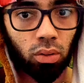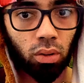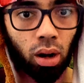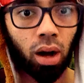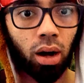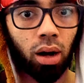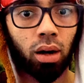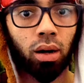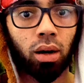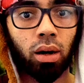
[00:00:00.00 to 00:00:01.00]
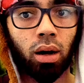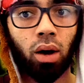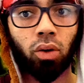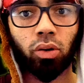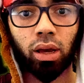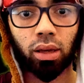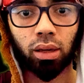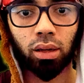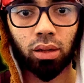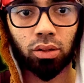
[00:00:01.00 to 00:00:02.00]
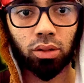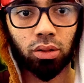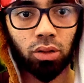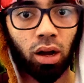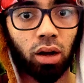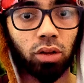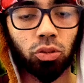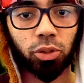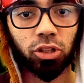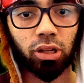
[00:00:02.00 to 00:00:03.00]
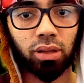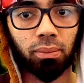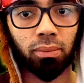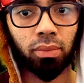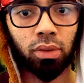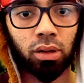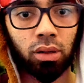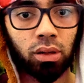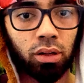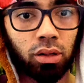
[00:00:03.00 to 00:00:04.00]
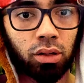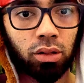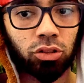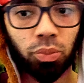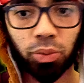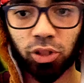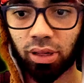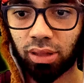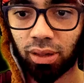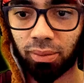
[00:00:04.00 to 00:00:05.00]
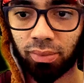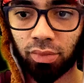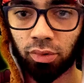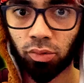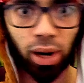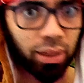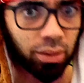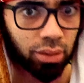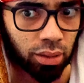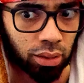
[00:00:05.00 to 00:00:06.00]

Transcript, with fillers: Ah, okay. Ah, you protect them. You protect them, right?